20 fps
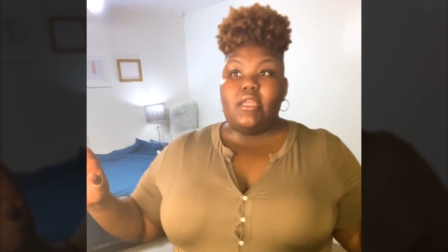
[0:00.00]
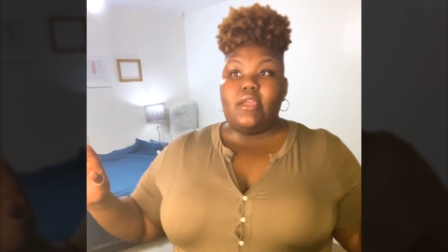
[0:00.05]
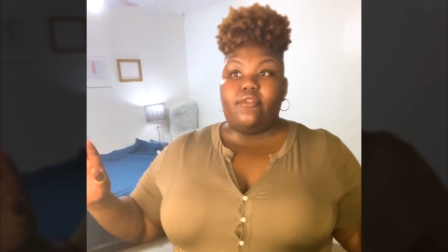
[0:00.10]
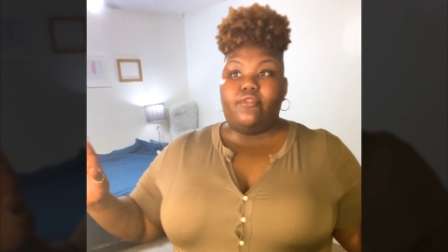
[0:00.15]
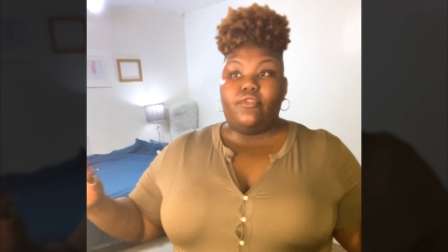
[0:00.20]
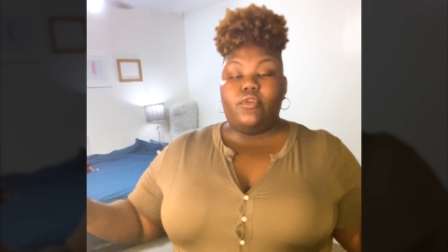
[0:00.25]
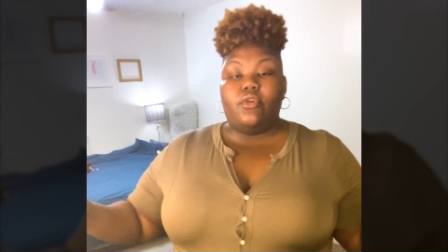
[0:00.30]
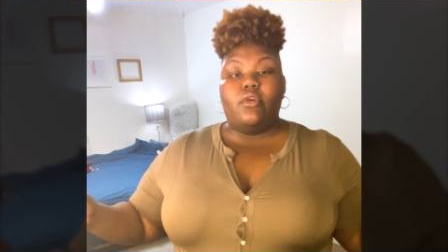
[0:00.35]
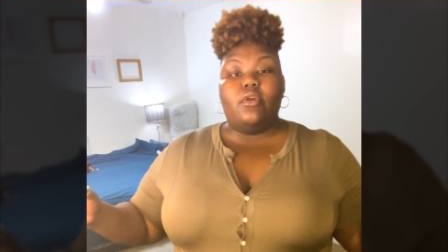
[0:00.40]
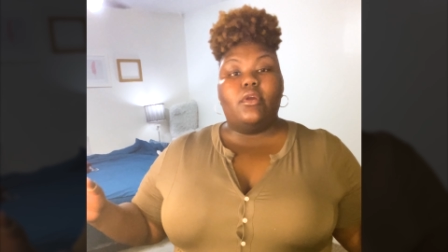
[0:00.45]

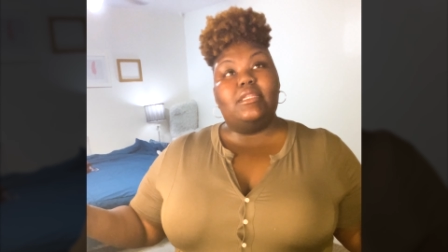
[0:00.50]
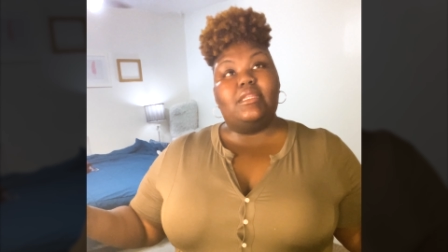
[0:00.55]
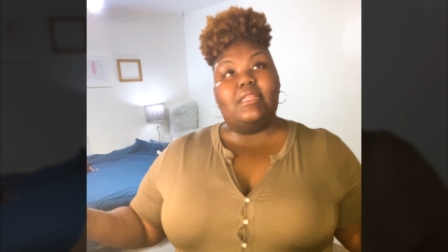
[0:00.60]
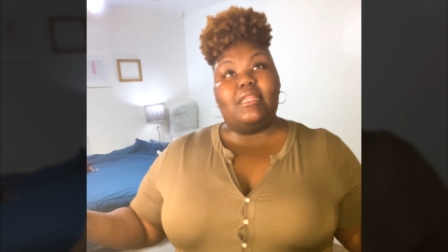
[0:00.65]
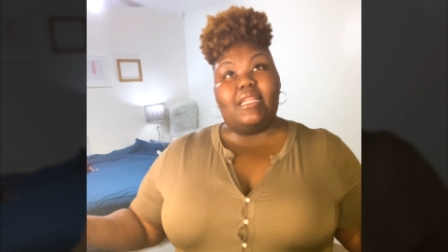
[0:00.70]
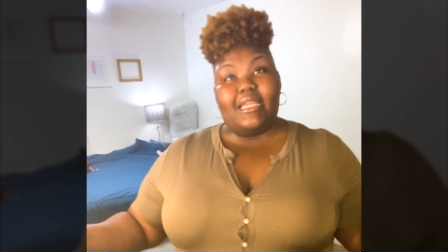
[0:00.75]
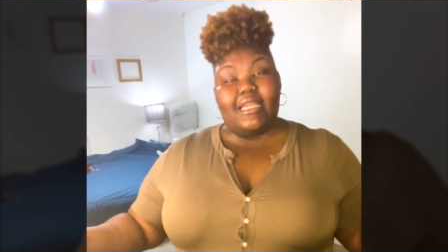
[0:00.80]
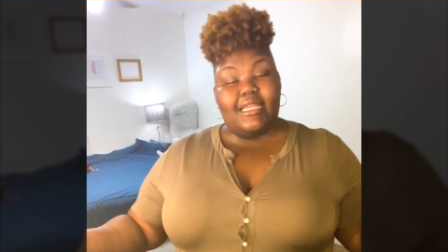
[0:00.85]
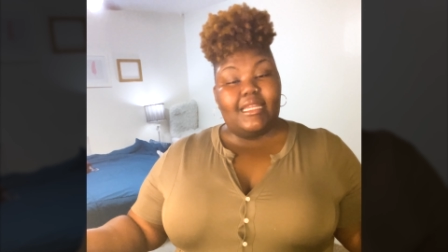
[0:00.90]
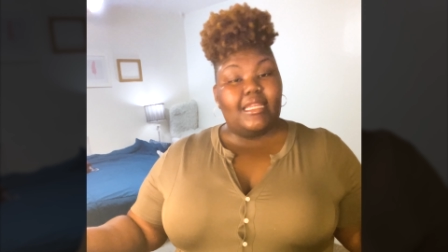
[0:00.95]
If you're
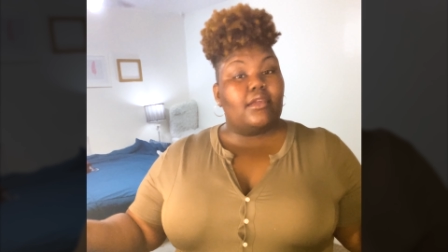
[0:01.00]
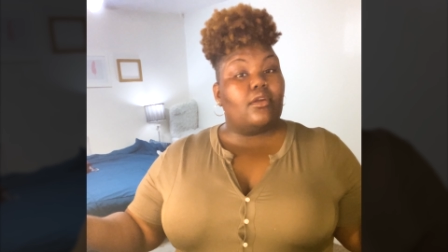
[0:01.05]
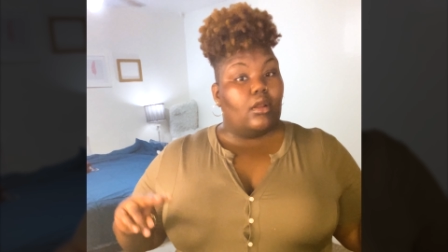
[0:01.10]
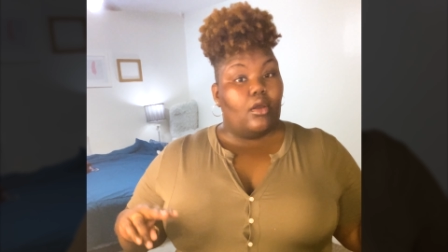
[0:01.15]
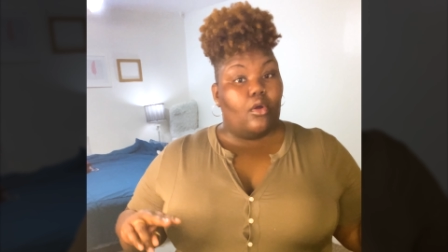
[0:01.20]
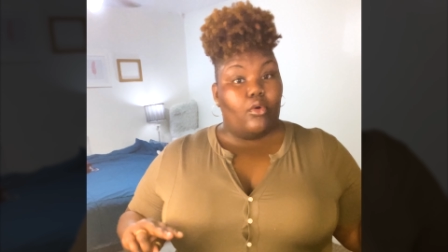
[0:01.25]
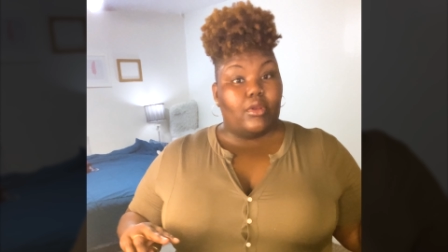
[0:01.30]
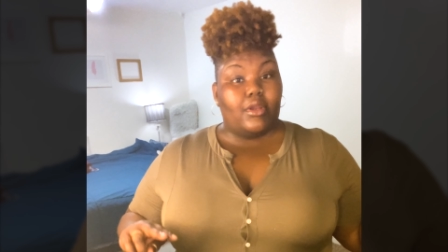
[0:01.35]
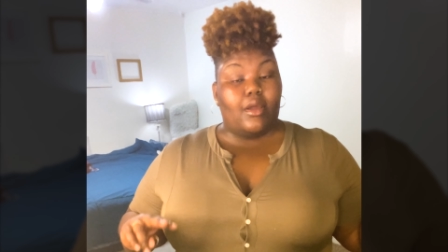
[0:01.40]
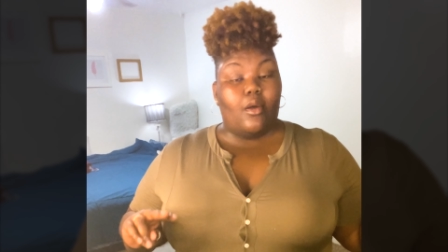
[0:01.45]
leaning
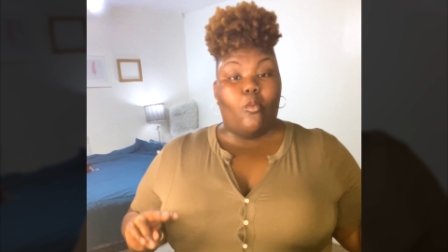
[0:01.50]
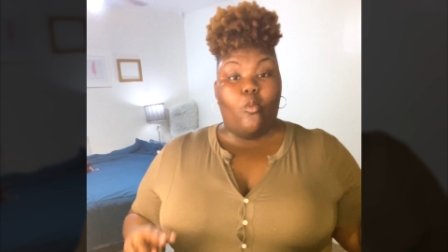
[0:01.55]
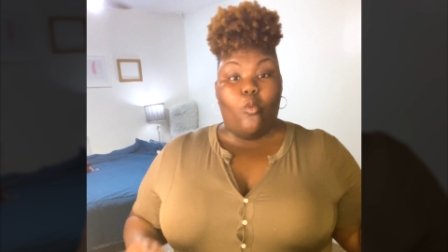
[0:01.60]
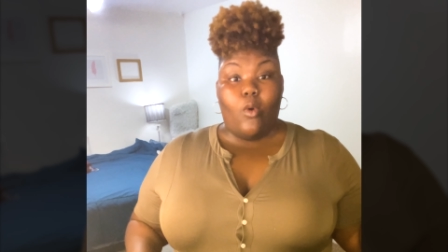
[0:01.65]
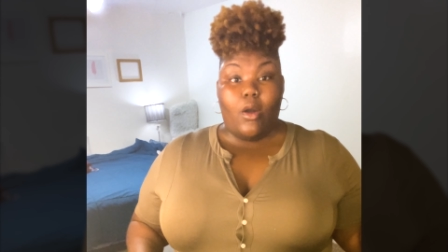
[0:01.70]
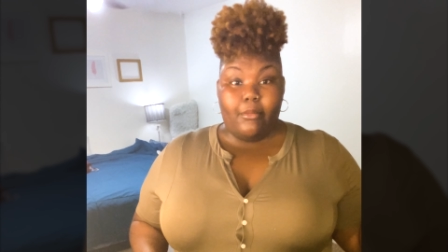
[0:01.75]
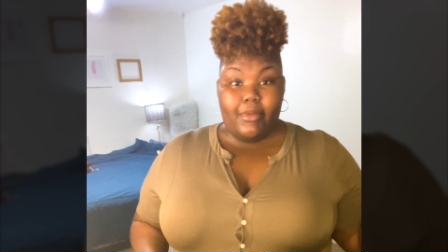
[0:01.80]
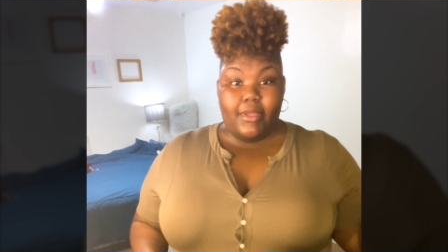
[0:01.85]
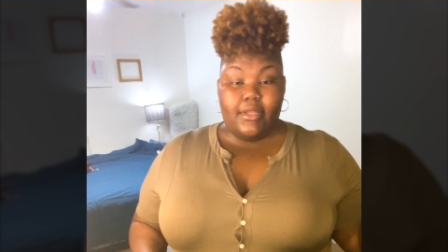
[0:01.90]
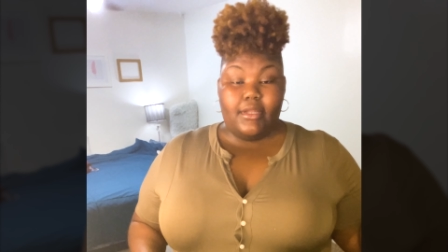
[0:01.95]
on a
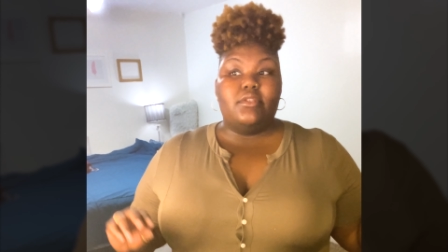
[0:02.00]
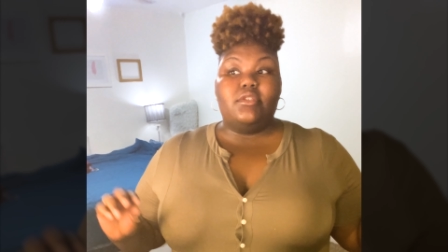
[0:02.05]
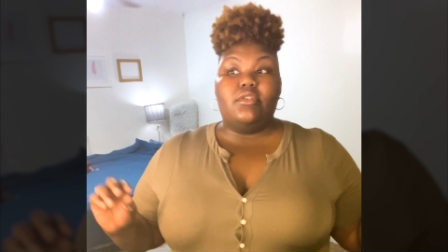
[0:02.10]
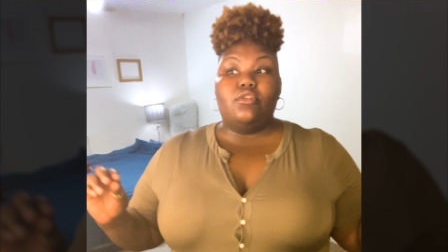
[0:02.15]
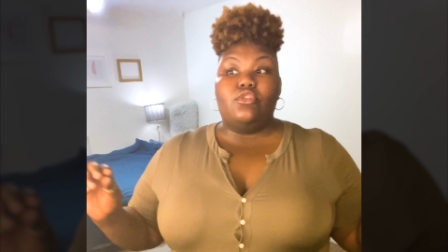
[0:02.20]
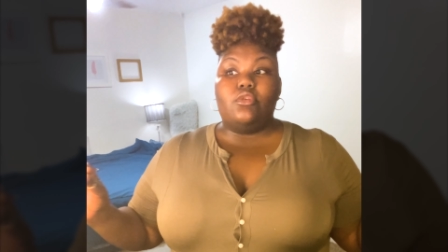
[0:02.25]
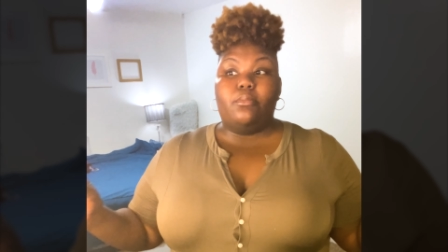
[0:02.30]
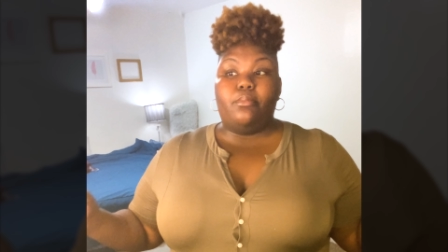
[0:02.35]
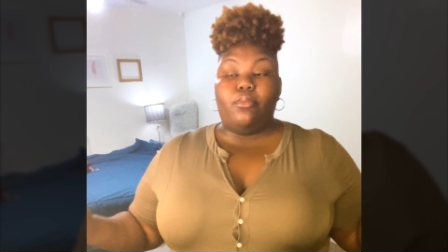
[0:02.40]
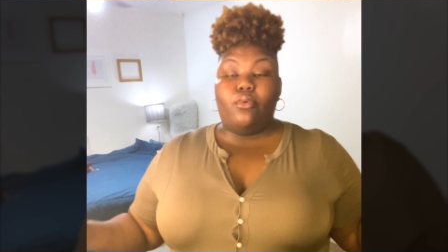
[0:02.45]
woman to
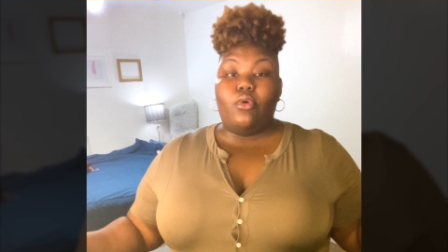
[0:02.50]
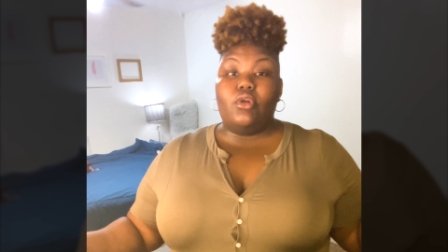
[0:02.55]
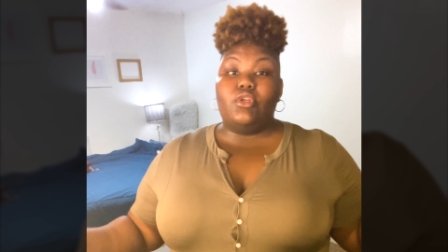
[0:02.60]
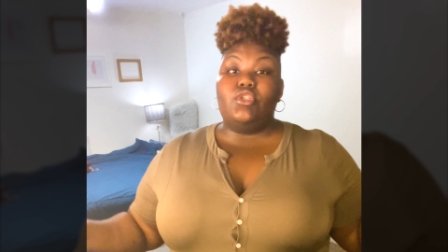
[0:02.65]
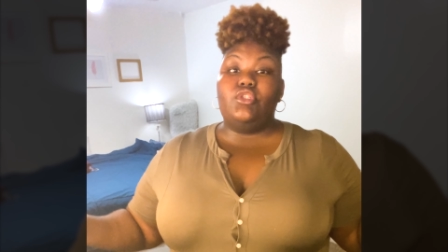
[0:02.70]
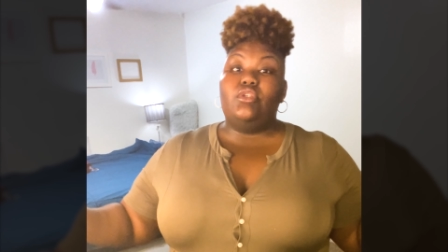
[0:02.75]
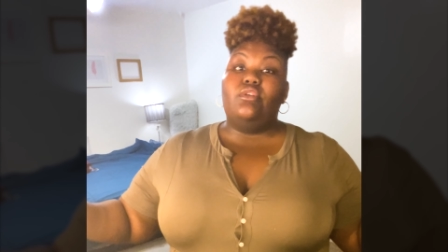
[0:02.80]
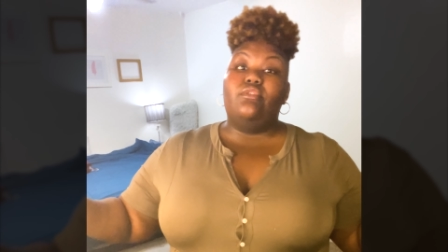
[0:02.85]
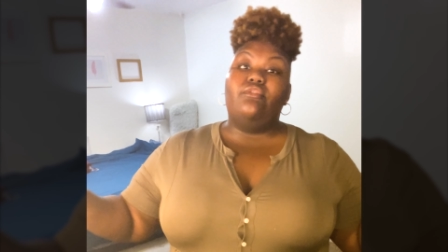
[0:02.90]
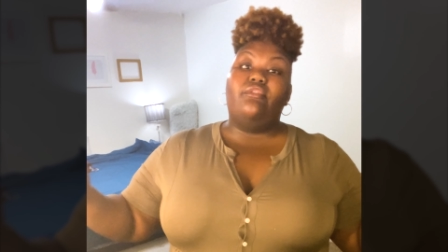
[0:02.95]

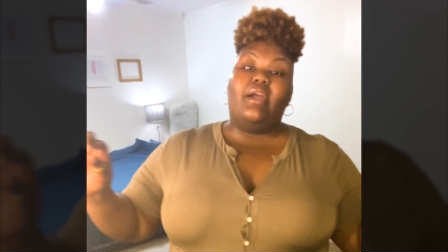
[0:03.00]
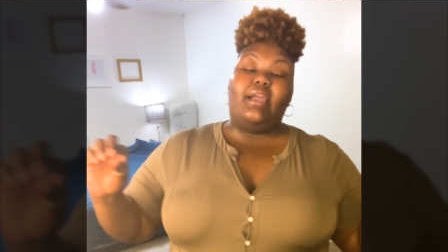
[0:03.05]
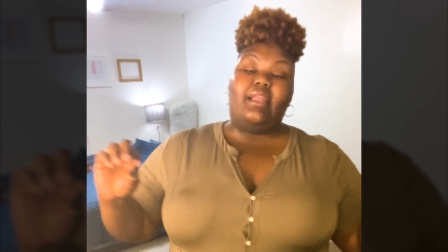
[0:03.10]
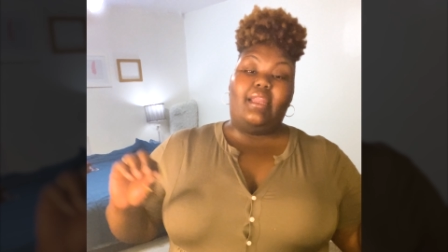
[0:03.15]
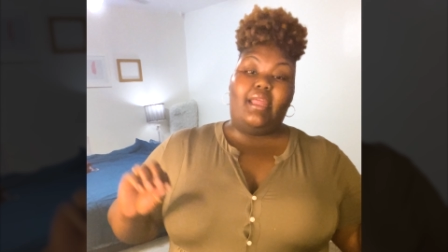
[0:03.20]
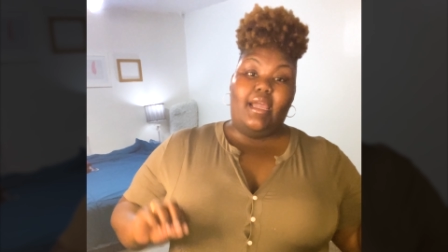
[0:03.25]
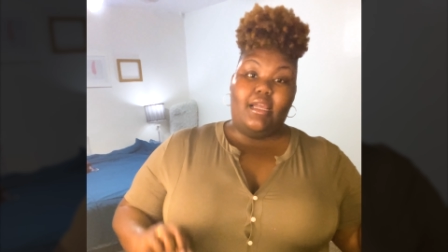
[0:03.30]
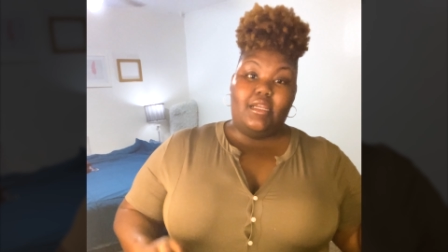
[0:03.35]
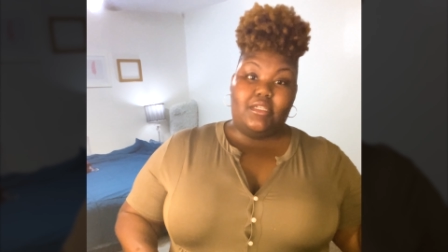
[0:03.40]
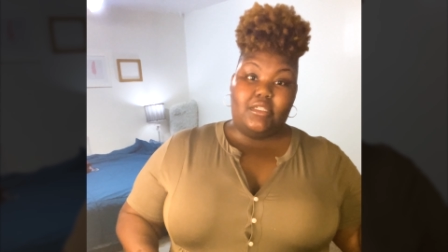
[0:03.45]
support you
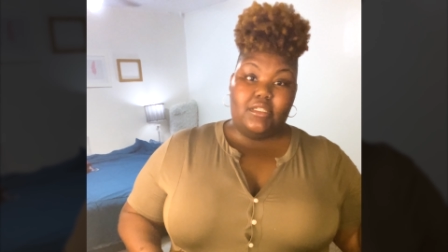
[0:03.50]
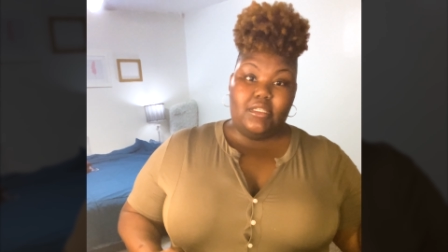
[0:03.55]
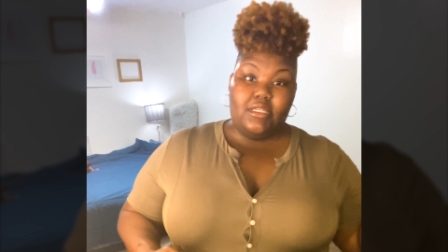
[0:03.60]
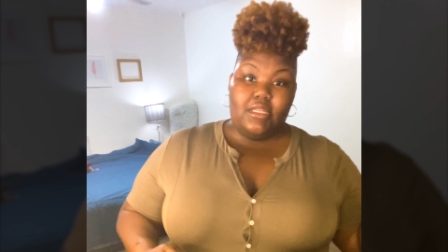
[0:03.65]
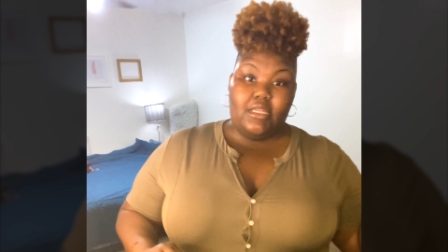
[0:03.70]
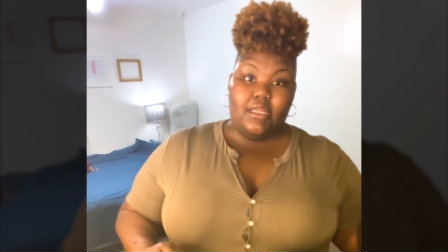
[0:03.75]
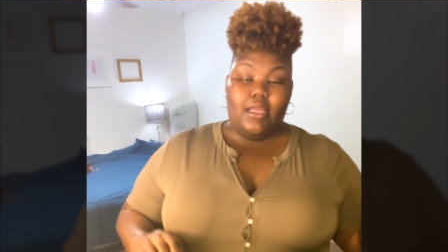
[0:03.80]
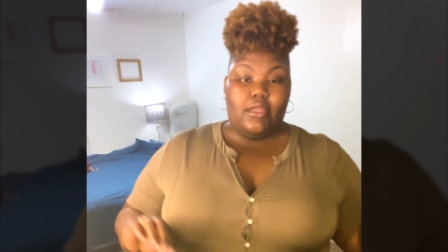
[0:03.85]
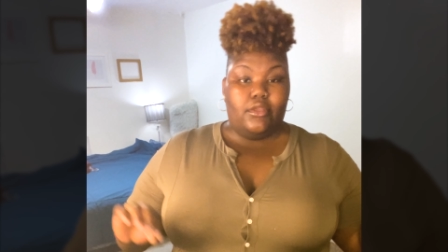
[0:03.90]
financially